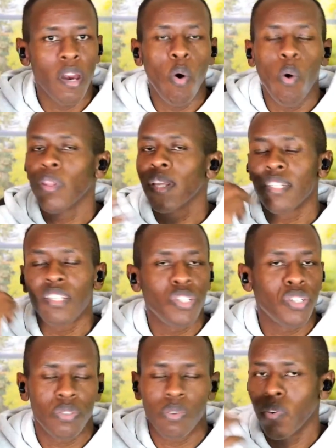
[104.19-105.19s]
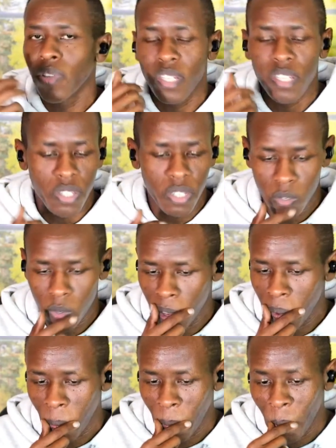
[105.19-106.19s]
all the teachers,
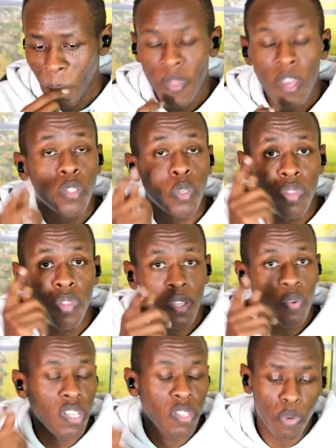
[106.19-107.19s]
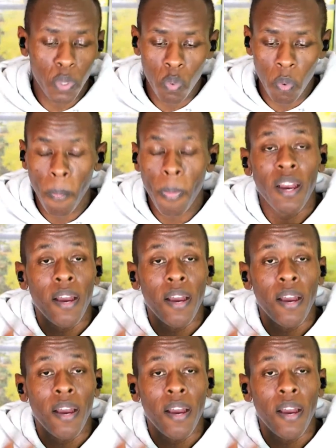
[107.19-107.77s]
okay? So this one is for you.